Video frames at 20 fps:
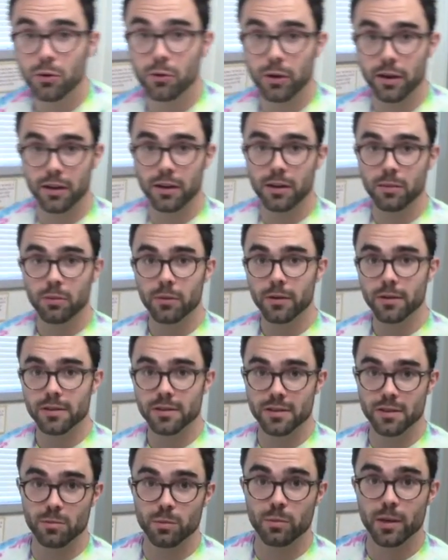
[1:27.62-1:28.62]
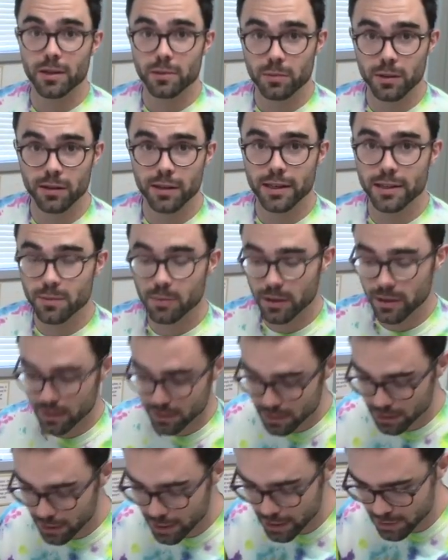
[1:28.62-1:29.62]
quick key points because I'm about to be late to my
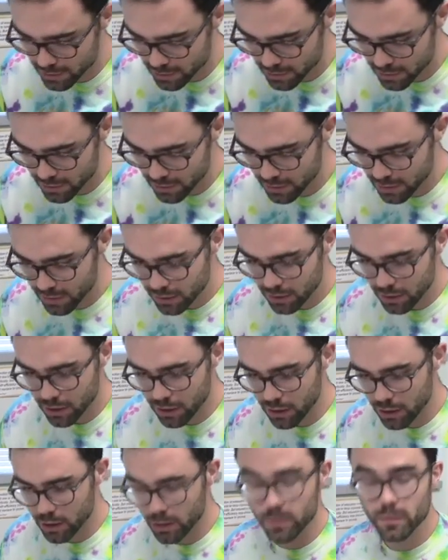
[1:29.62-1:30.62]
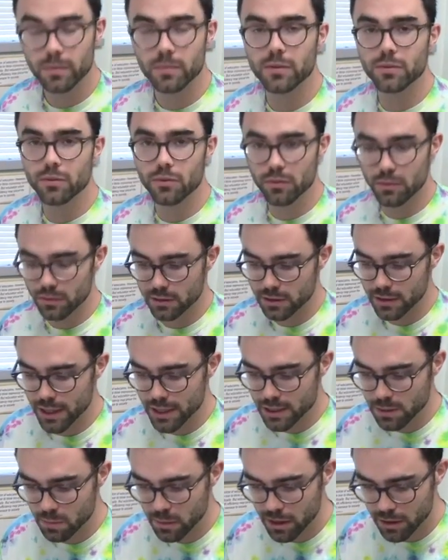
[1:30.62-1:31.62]
next class.
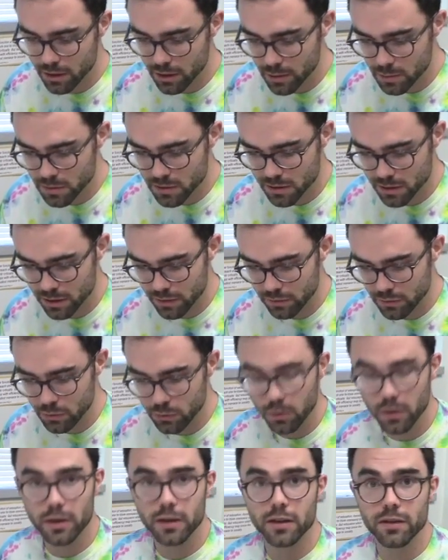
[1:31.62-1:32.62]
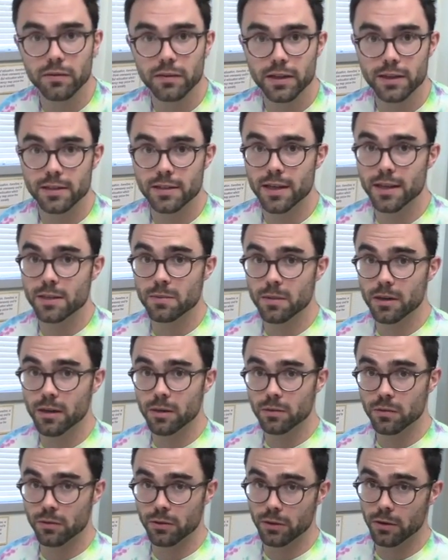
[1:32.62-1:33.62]
Test makeups, if you want to give kids test
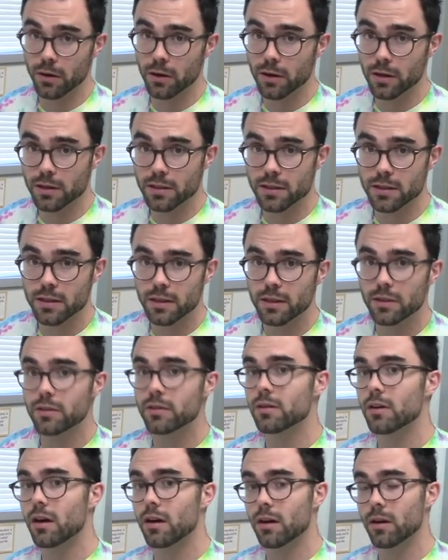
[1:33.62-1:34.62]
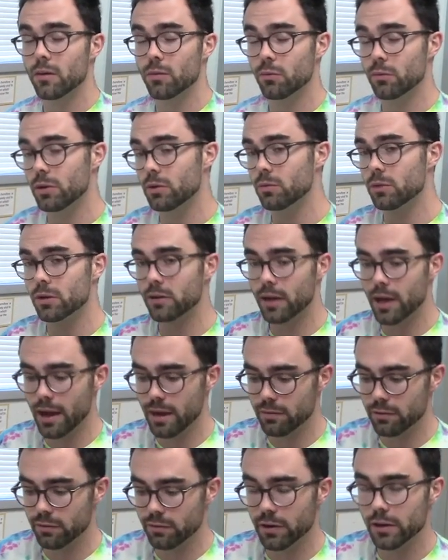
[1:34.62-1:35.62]
makeups for their RST, we will
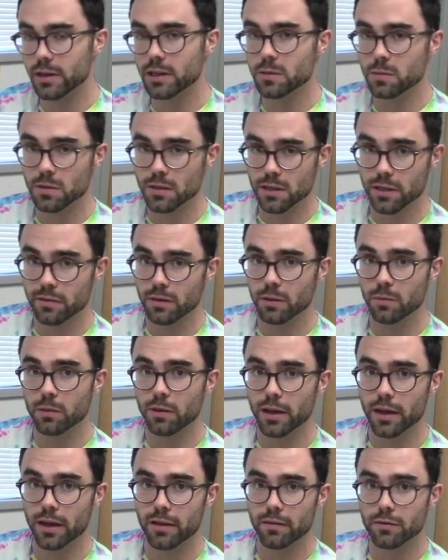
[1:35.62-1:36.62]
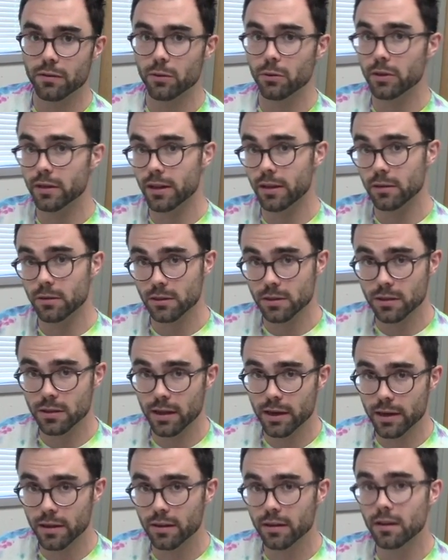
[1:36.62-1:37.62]
have a very specific plan for what that looks
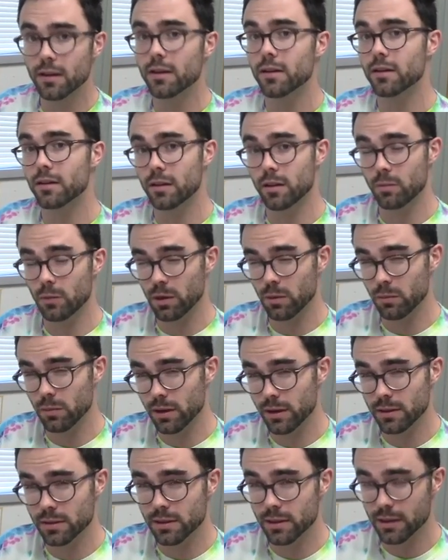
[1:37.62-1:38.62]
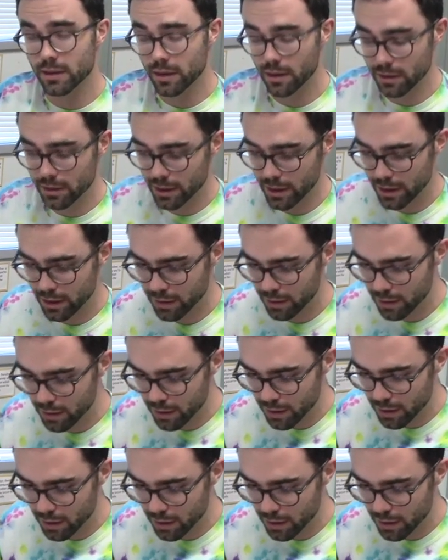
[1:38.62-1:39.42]
like. Give me a minute to get on that.